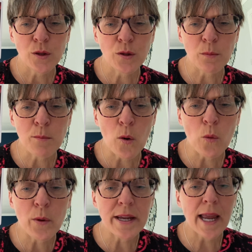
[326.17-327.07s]
the more
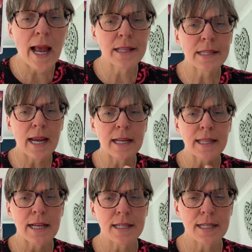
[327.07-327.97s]
we can take
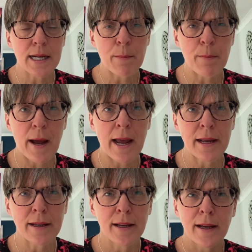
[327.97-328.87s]
that step
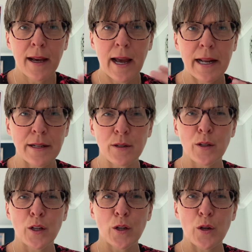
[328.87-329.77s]
back and
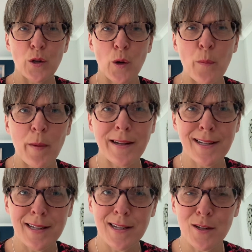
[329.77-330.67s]
not make
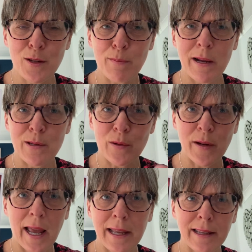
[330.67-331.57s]
decisions based on
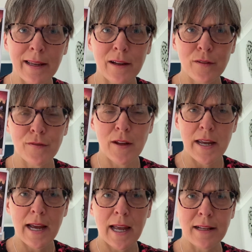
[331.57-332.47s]
anger
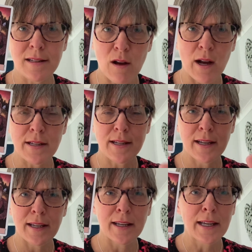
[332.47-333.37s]
fear
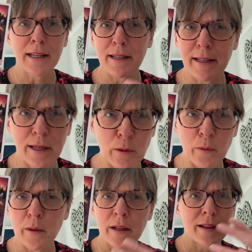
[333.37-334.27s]
anxiety
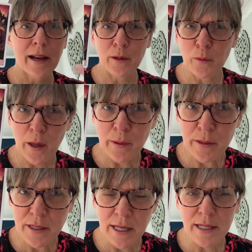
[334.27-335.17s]
guilt and all
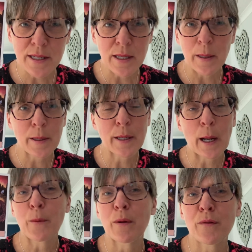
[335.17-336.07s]
those things that you
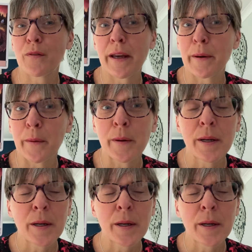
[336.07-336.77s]
know we feel